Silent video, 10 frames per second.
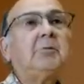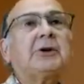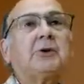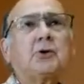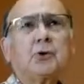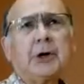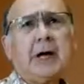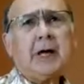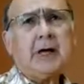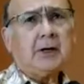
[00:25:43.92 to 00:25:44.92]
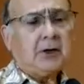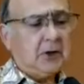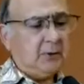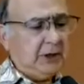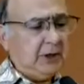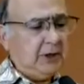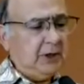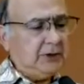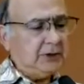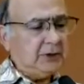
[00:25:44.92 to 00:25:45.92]
But gray coming
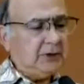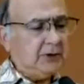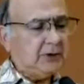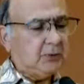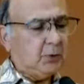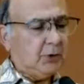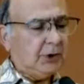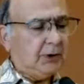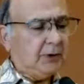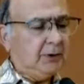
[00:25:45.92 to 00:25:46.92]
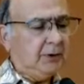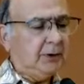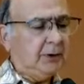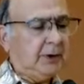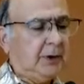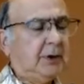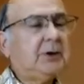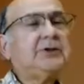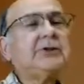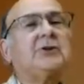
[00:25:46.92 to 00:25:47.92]
east this morning
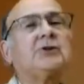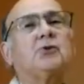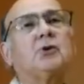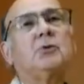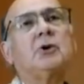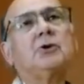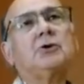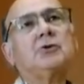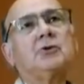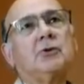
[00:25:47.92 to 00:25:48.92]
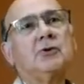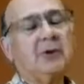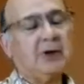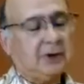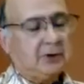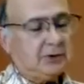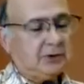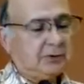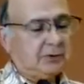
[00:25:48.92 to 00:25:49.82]
sends rumors through the village.